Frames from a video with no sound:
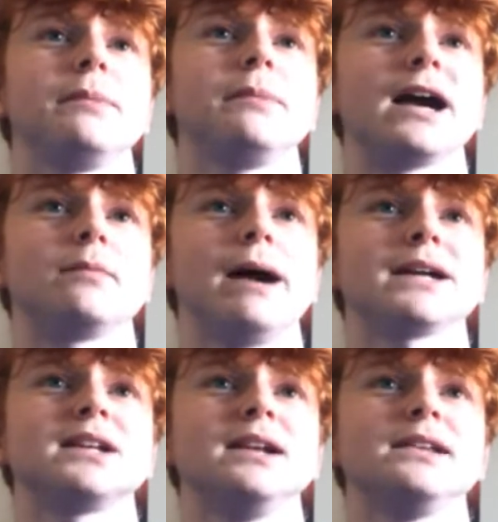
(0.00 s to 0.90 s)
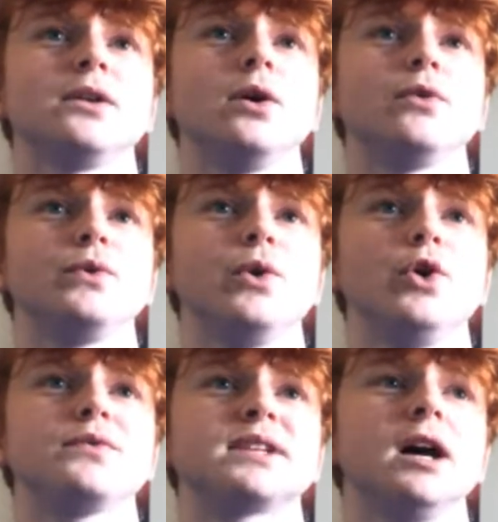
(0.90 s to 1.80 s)
the back to Lindelof, who
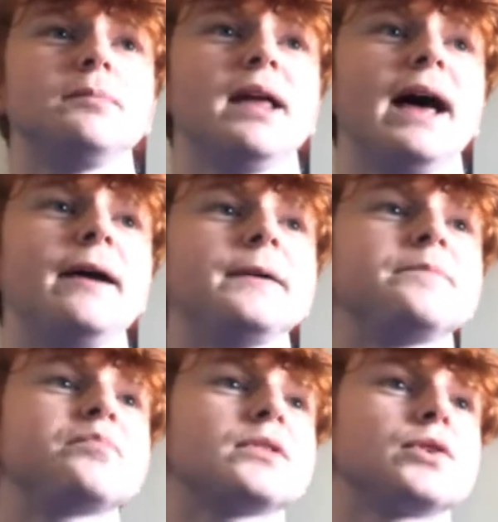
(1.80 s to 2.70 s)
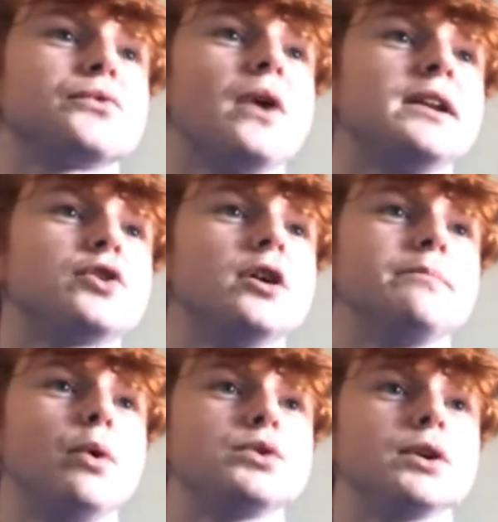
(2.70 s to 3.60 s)
hoofs up there to find a
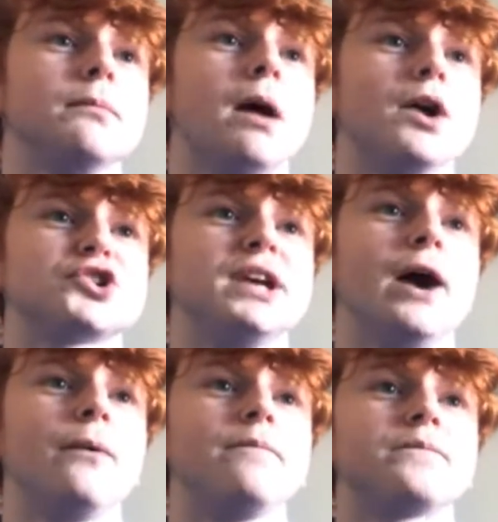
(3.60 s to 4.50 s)
good ball to Martial.